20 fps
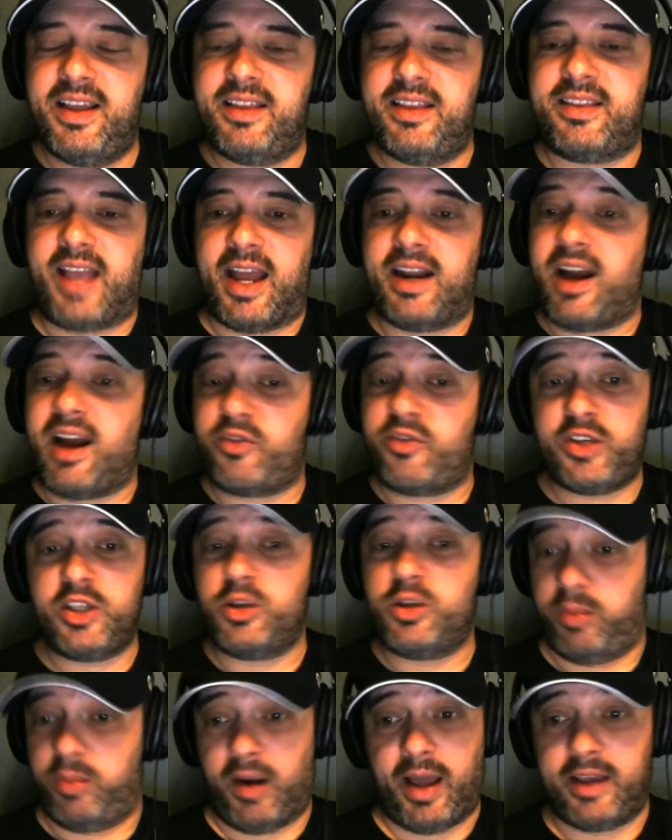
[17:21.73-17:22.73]
then I
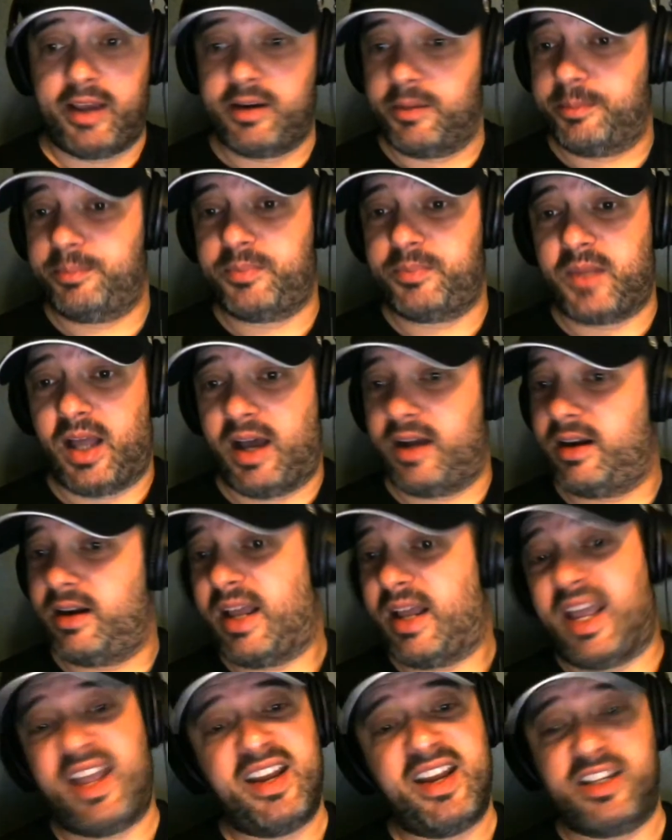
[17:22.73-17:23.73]
think you play them,
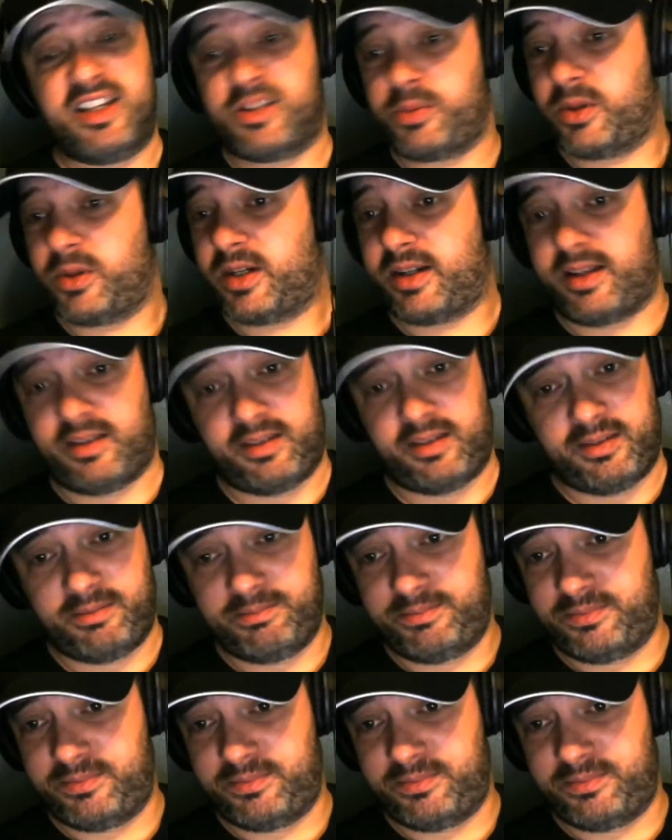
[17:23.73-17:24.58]
and it is what it is.